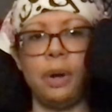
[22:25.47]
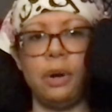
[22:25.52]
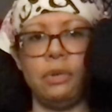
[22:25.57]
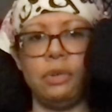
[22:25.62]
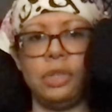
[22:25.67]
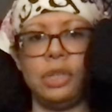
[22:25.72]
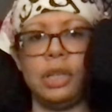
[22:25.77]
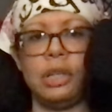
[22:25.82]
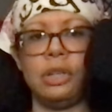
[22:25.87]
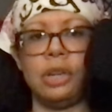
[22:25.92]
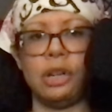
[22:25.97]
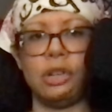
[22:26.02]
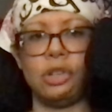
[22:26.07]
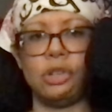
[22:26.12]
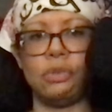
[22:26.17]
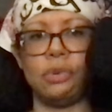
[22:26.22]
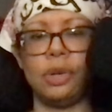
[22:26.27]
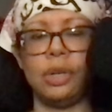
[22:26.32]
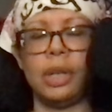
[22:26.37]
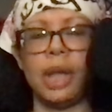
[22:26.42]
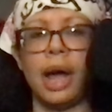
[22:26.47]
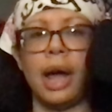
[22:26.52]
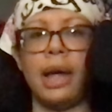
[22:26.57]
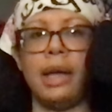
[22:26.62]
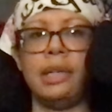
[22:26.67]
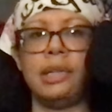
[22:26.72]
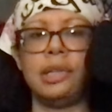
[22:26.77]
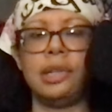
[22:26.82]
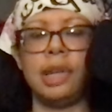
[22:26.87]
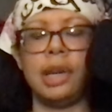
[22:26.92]

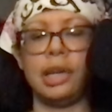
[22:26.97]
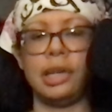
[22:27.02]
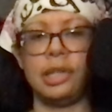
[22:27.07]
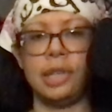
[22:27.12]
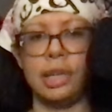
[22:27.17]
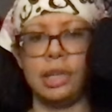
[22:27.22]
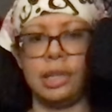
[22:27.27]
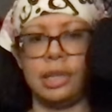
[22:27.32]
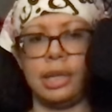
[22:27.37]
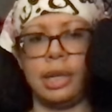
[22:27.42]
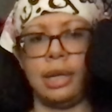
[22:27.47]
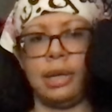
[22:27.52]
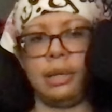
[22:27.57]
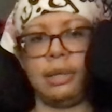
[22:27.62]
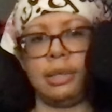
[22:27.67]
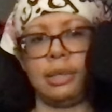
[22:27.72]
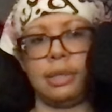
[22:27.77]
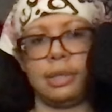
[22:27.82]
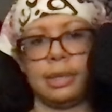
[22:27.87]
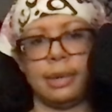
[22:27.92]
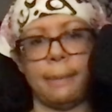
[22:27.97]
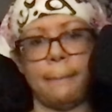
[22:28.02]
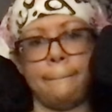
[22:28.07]
post-industrialized existence.